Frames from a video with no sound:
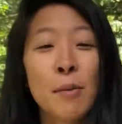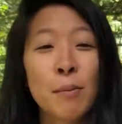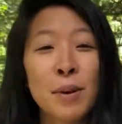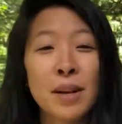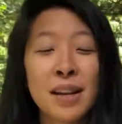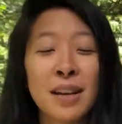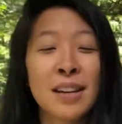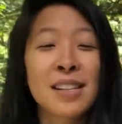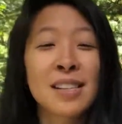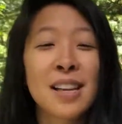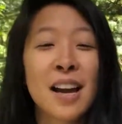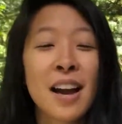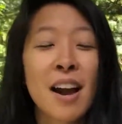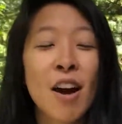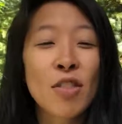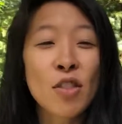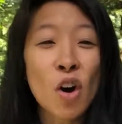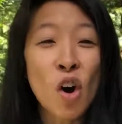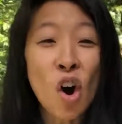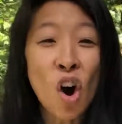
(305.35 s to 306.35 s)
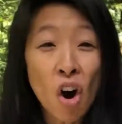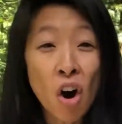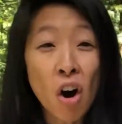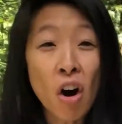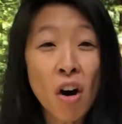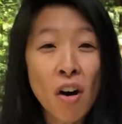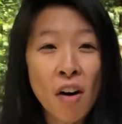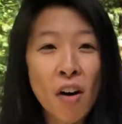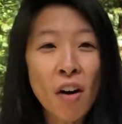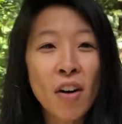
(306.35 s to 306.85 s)
because the
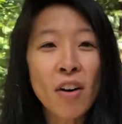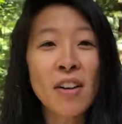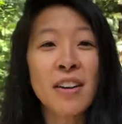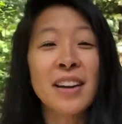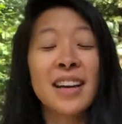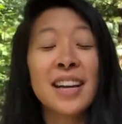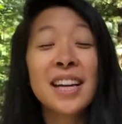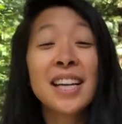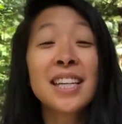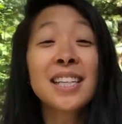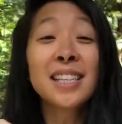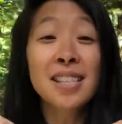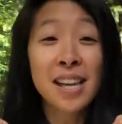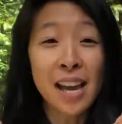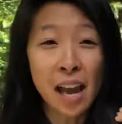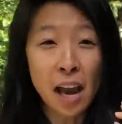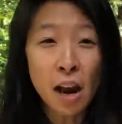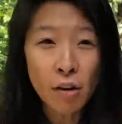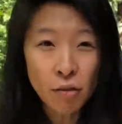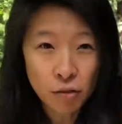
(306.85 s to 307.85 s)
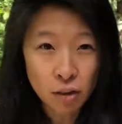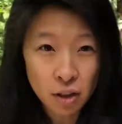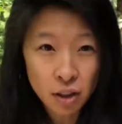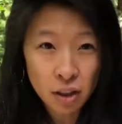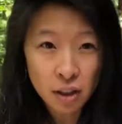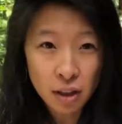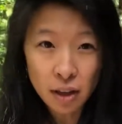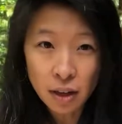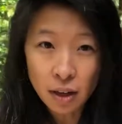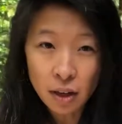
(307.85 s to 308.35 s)
all is
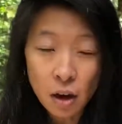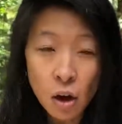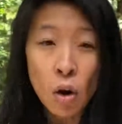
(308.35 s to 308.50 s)
everything,